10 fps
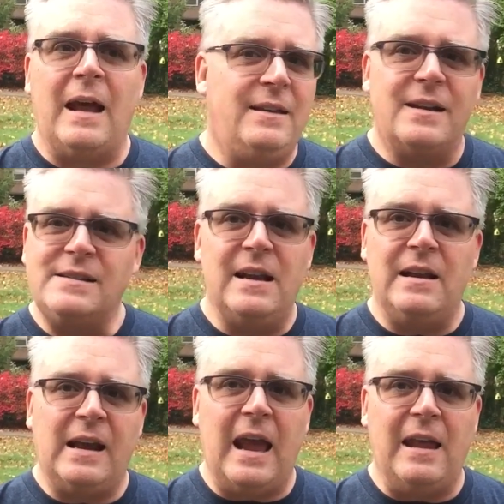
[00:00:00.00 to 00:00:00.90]
That doesn't
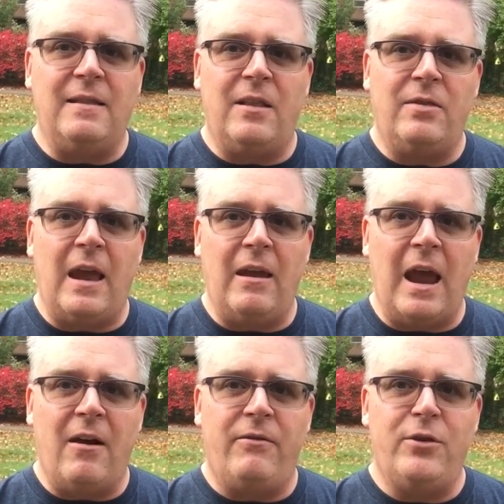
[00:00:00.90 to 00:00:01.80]
indicate that they
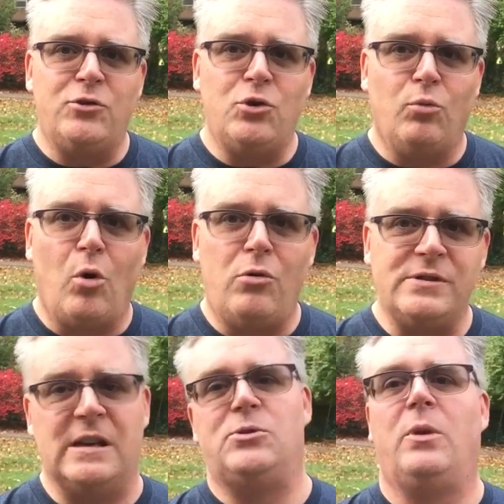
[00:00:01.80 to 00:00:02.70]
have future
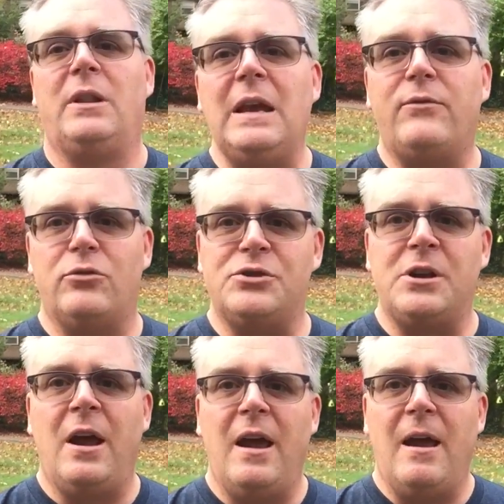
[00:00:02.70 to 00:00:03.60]
roles as
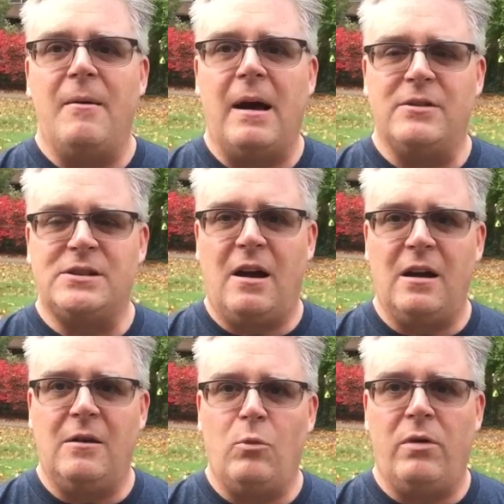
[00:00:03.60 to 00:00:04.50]
relievers. I was
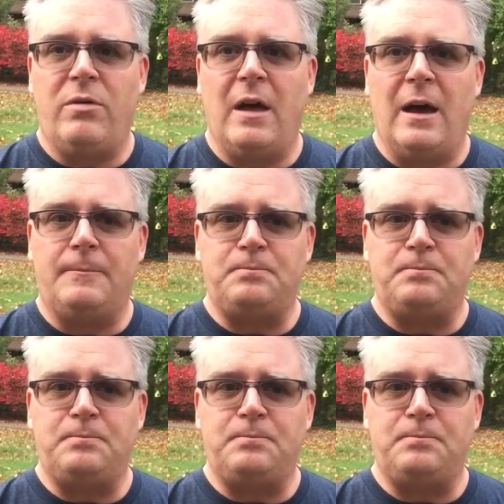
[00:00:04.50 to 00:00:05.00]
talking with